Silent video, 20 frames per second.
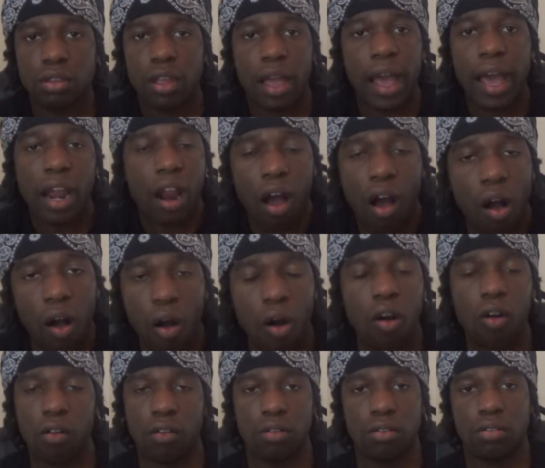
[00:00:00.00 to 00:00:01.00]
At
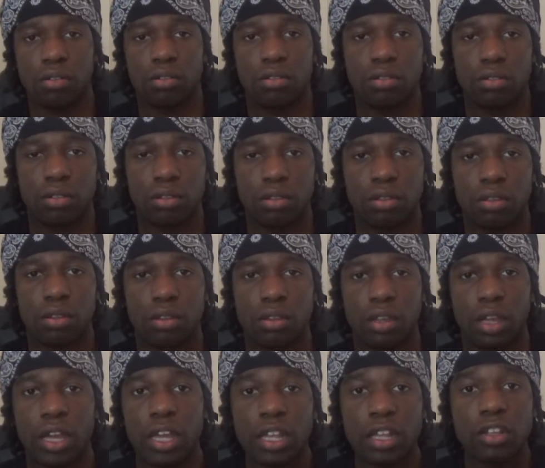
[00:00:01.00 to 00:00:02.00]
all.
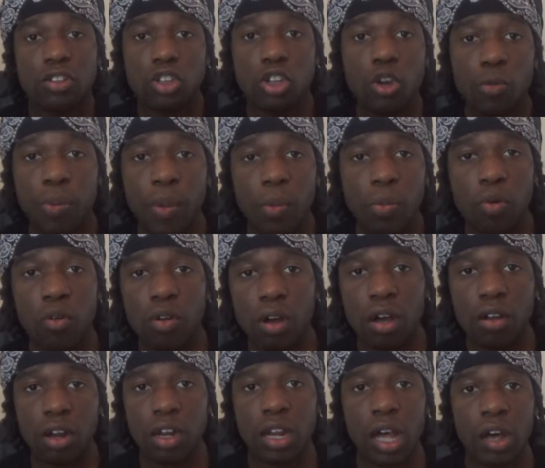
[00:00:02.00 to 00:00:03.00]
And the two people who
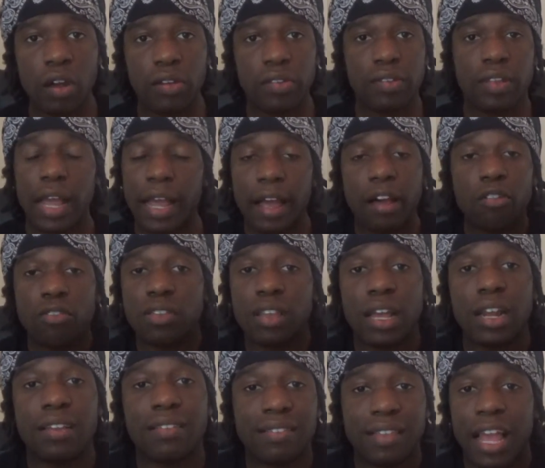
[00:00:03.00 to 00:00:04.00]
gonna notice, they gonna
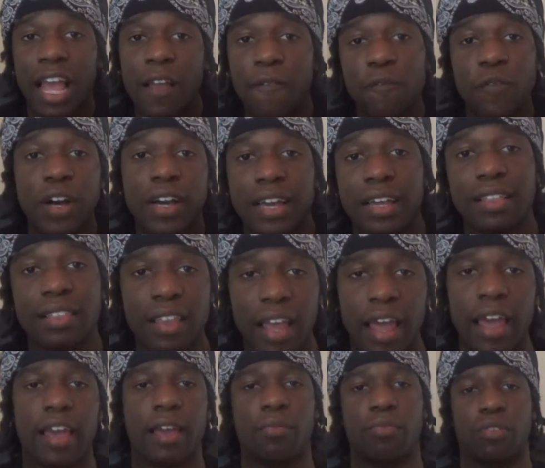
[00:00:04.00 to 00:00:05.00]
say the same fucking
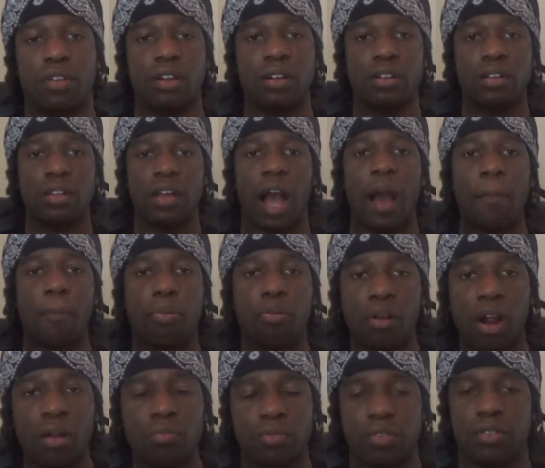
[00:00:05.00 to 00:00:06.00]
thing, bruh. I
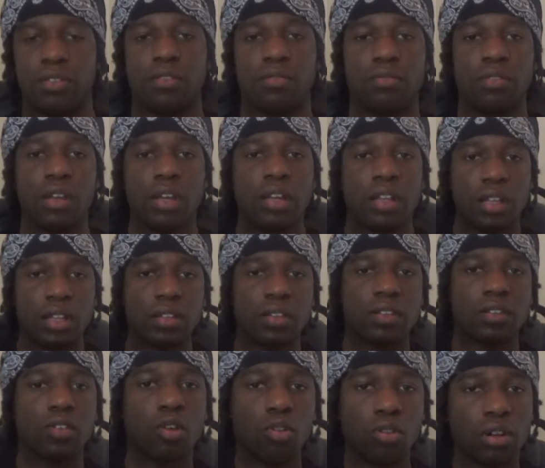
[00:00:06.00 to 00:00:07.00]
promise you. This
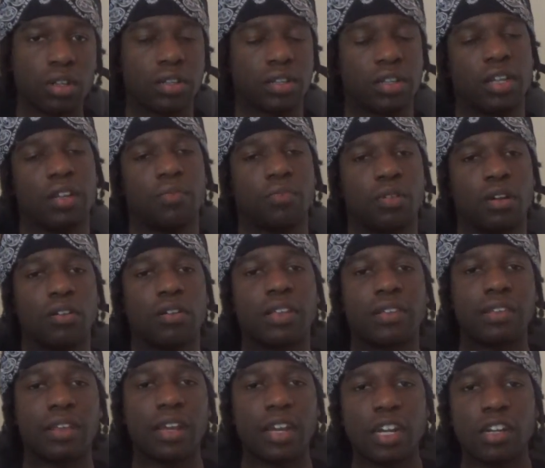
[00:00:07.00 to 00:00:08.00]
is horseshit, bro.
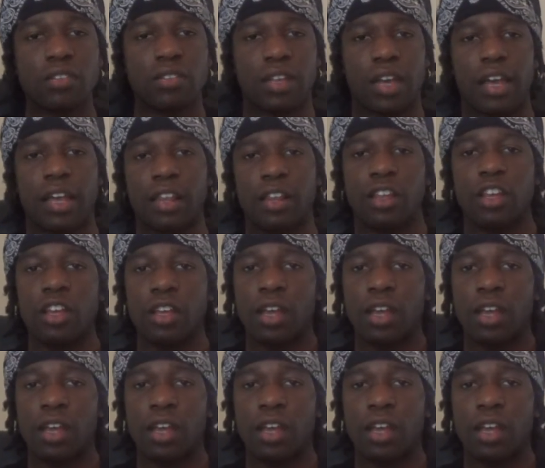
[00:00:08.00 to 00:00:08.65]
It's irritating.